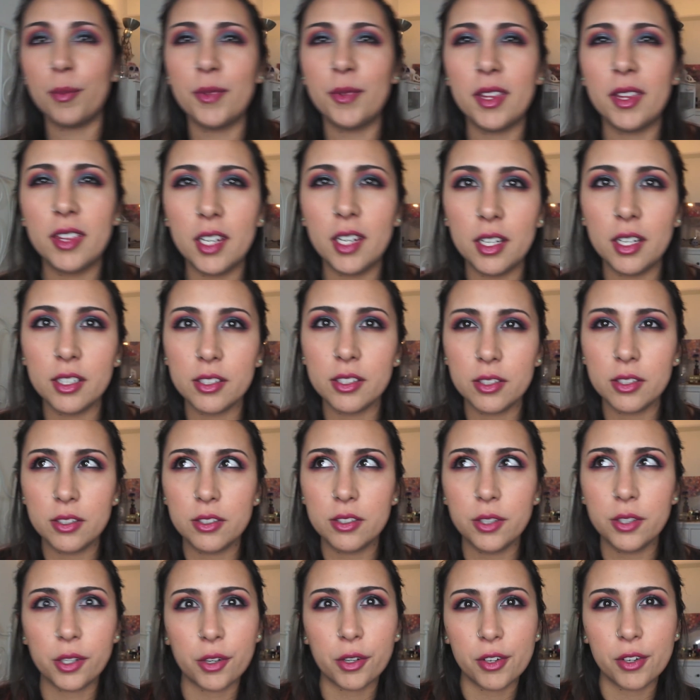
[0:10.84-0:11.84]
the Dare
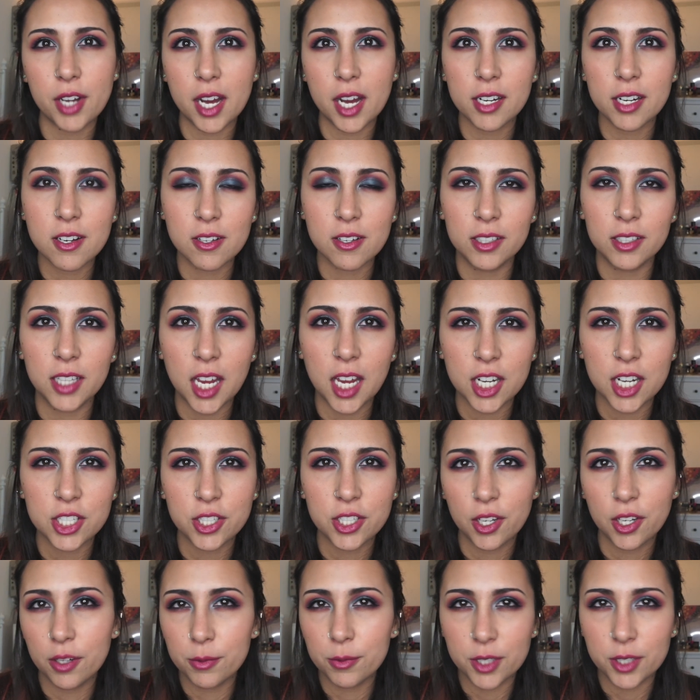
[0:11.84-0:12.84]
to Create
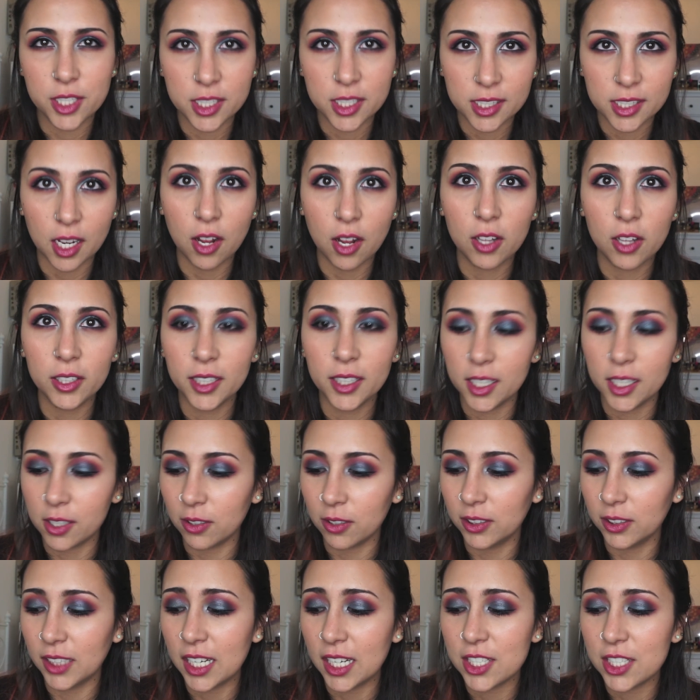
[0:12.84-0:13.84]
collection, which is the holiday
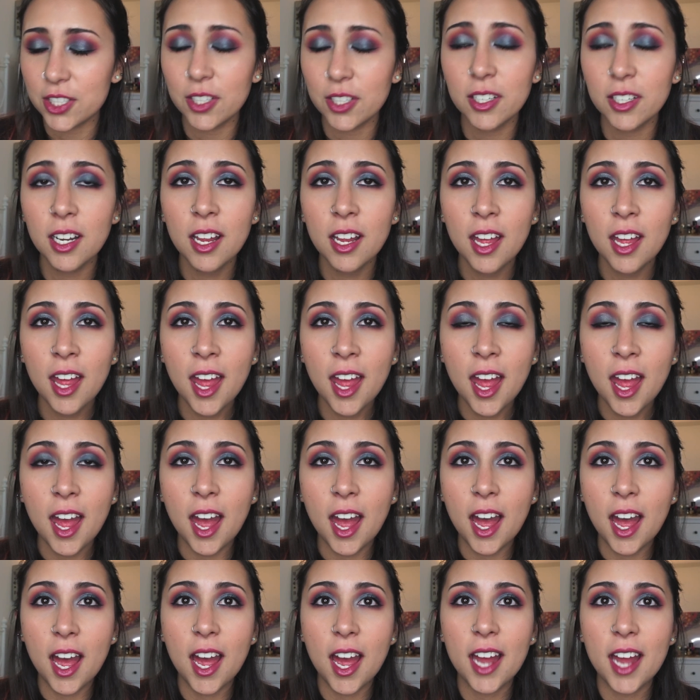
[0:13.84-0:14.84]
collection.
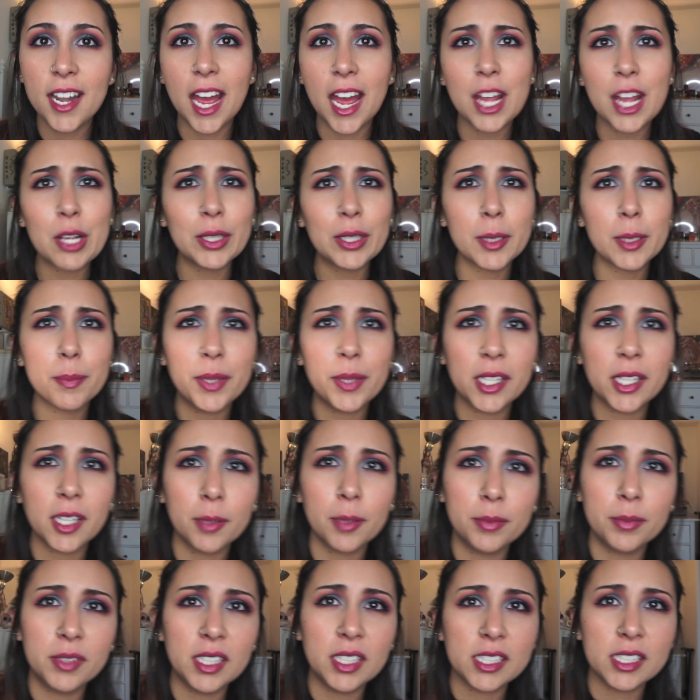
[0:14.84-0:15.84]
And I only picked
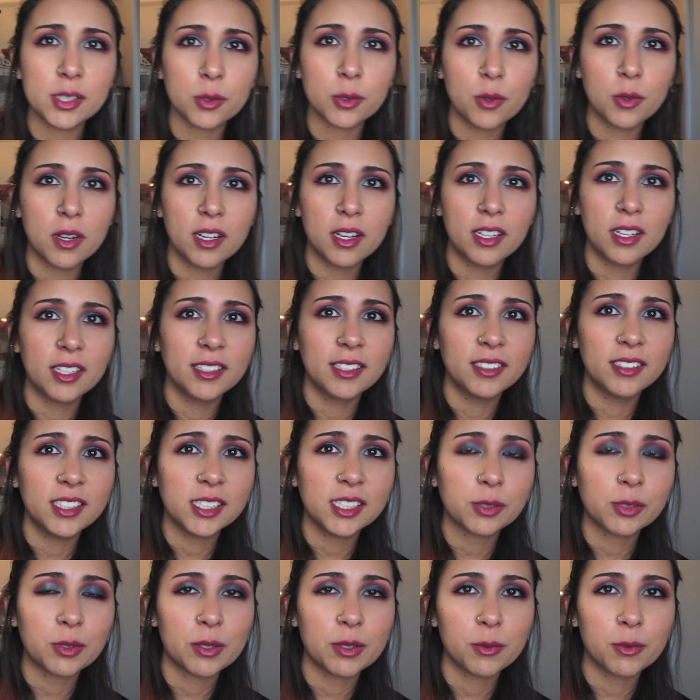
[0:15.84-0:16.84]
up this one.
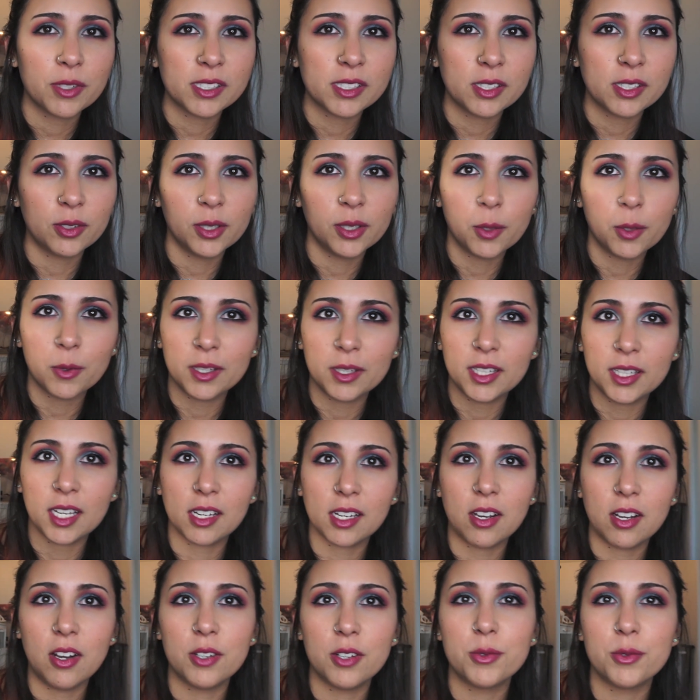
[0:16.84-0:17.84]
This one was the only one that
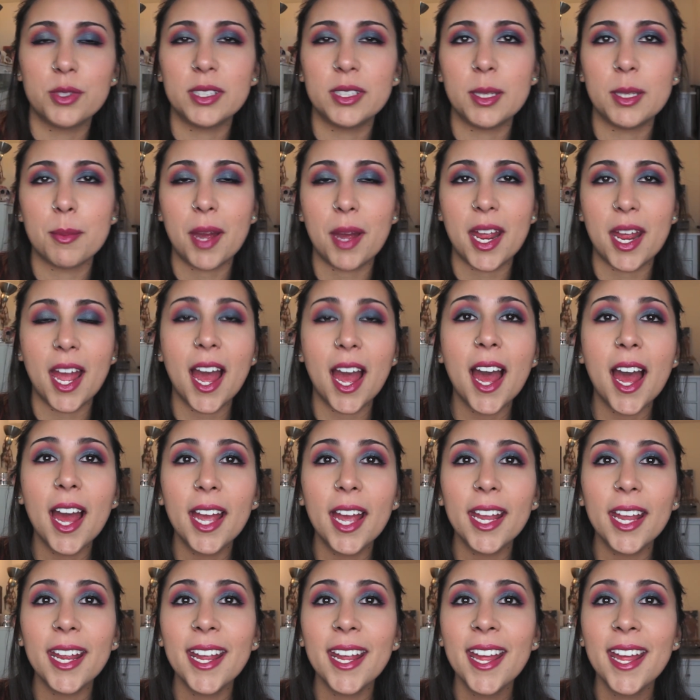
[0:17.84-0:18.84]
caught really my
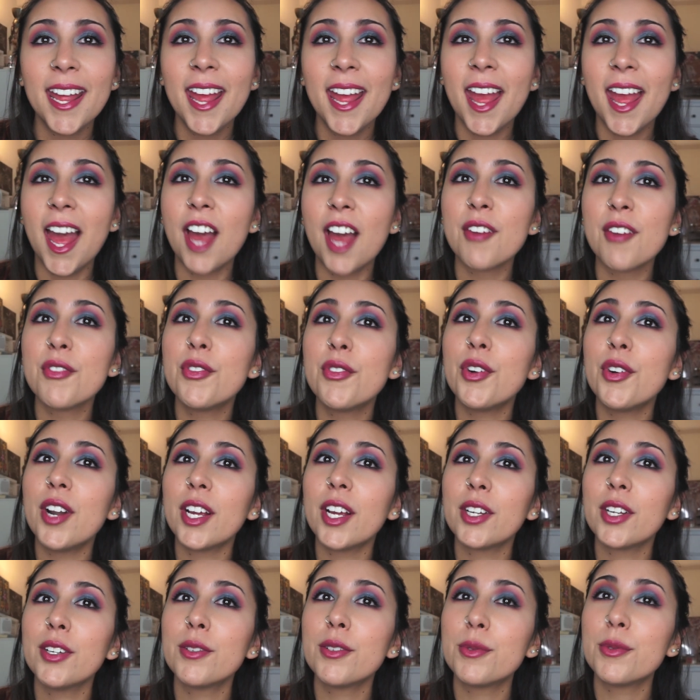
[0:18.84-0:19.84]
eye, and for a
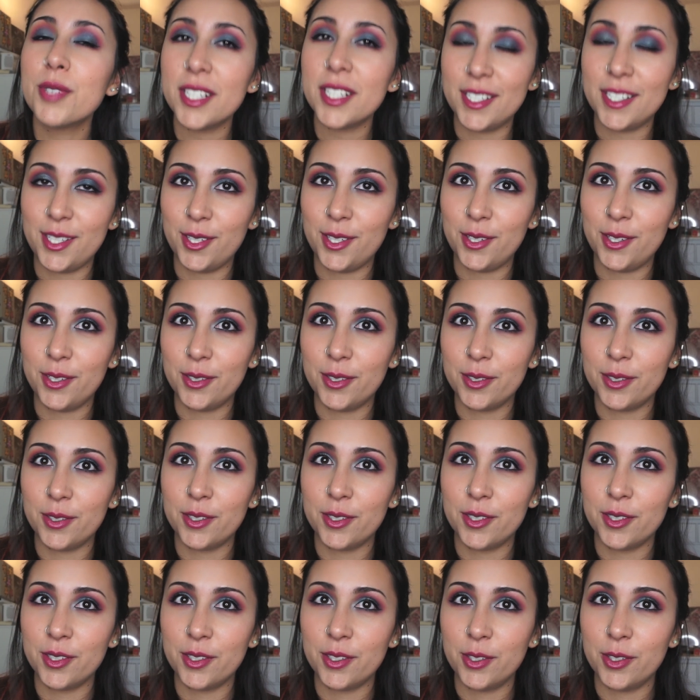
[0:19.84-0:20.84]
good reason.
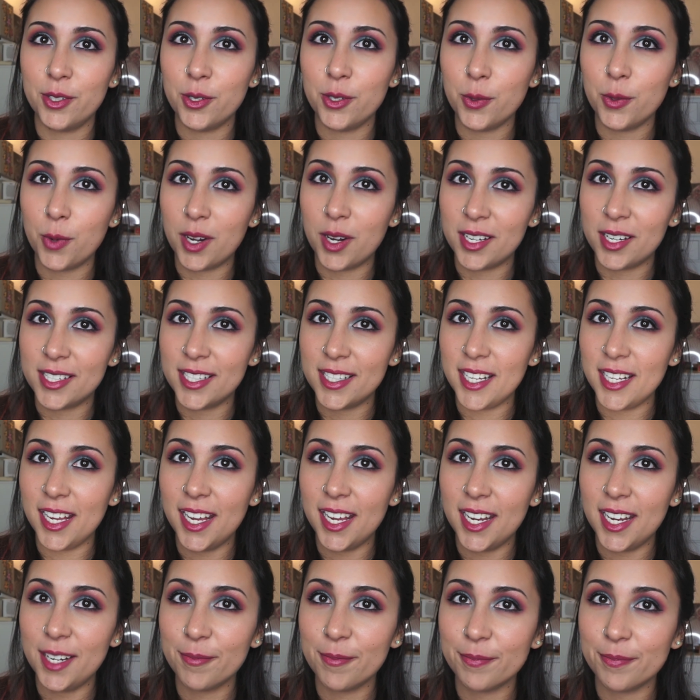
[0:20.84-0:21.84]
Do you want to see
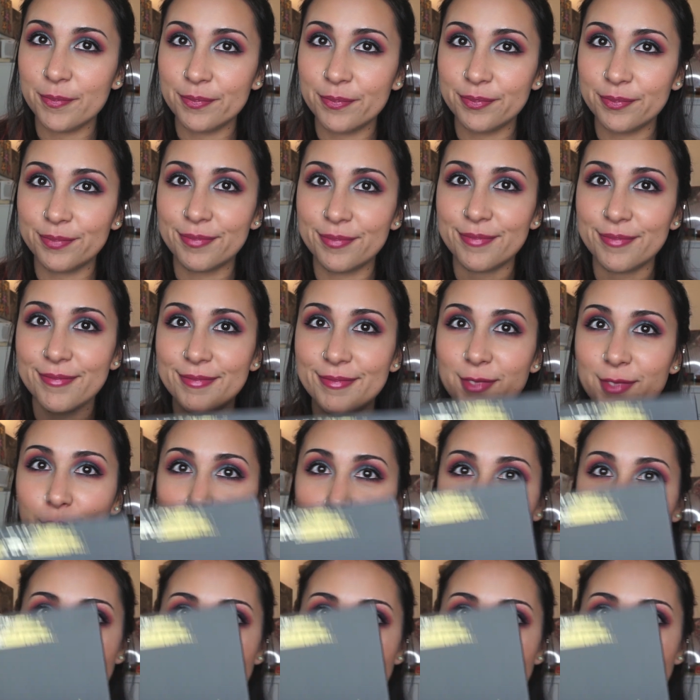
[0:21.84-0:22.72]
it? Do you want